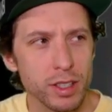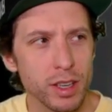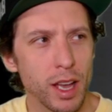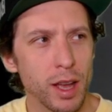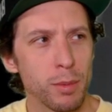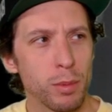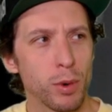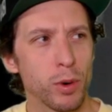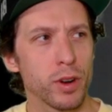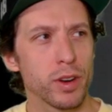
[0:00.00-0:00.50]

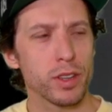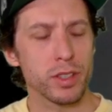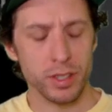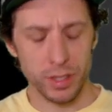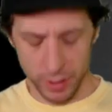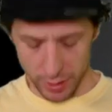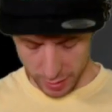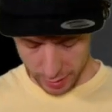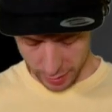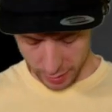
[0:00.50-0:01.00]
I'm
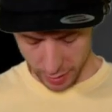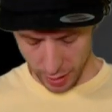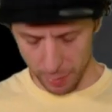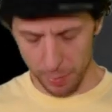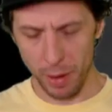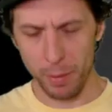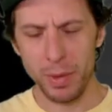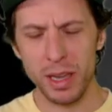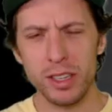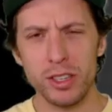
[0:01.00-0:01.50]
Boris, got
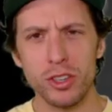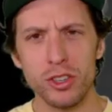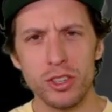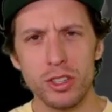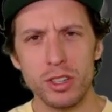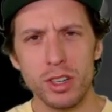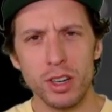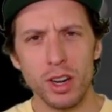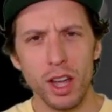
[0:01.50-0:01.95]
my Minion shirt